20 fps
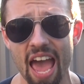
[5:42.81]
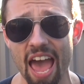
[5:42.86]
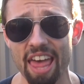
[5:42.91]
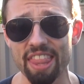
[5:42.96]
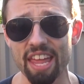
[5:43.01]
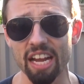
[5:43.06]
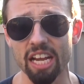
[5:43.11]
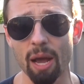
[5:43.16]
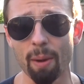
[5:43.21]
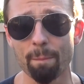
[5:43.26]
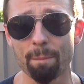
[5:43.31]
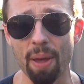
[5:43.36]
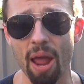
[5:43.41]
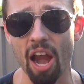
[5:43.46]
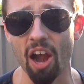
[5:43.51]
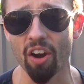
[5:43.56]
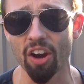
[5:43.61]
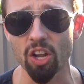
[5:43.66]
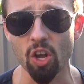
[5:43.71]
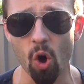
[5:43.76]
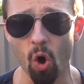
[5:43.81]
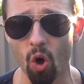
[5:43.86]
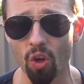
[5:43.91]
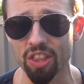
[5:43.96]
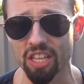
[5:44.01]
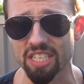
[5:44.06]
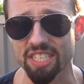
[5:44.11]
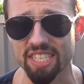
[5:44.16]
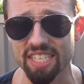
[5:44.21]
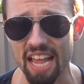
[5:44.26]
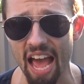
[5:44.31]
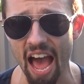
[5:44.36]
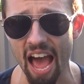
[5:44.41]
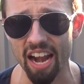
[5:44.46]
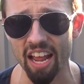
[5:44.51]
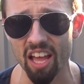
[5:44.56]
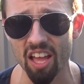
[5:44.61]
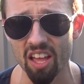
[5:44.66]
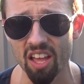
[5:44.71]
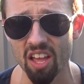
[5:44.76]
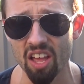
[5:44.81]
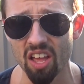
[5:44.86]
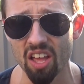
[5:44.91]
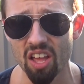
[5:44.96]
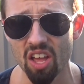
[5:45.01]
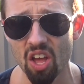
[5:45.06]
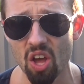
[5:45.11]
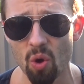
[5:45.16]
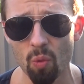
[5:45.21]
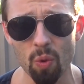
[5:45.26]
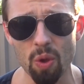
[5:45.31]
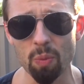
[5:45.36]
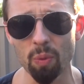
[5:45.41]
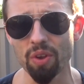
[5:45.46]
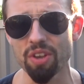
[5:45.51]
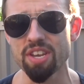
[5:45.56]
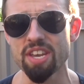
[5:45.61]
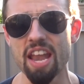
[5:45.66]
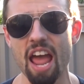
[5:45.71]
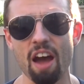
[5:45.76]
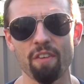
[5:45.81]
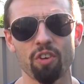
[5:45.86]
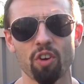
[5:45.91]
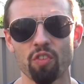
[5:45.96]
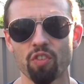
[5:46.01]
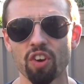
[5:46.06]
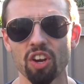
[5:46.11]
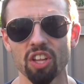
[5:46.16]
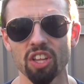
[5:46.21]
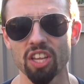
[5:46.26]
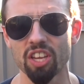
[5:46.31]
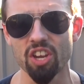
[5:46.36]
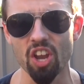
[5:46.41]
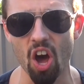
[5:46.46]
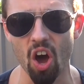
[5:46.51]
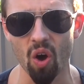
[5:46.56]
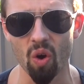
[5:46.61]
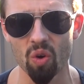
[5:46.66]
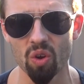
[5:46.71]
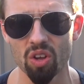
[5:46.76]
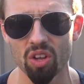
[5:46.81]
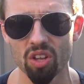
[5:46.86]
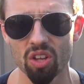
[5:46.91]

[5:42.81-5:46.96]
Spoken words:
and then comparing all this data, we will never really know.